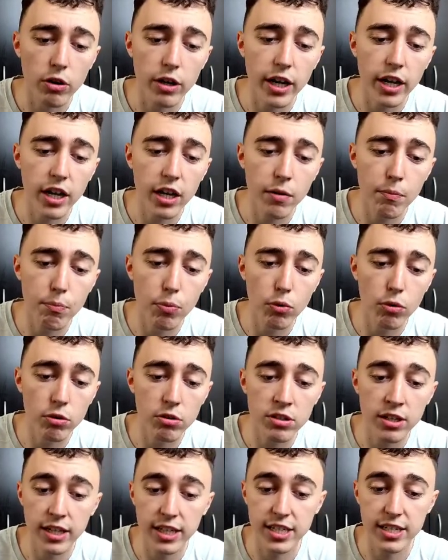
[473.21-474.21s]
Okay, in pool
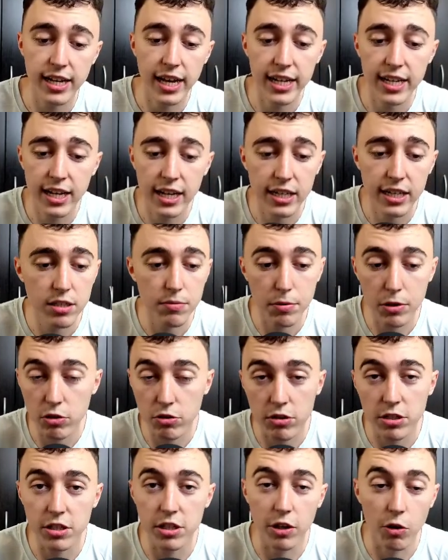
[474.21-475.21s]
you select NiceHash
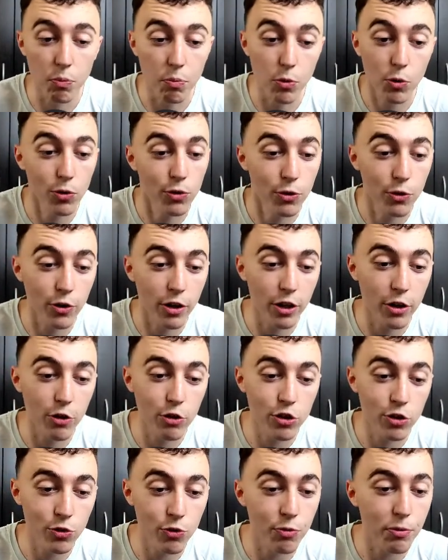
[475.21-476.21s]
because it's the pool you're gonna
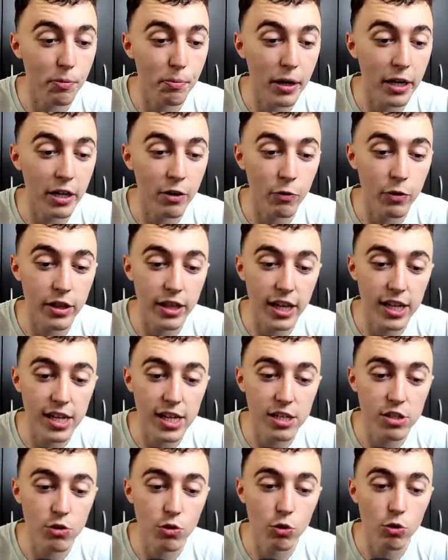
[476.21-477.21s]
use if you're mining with NiceHash.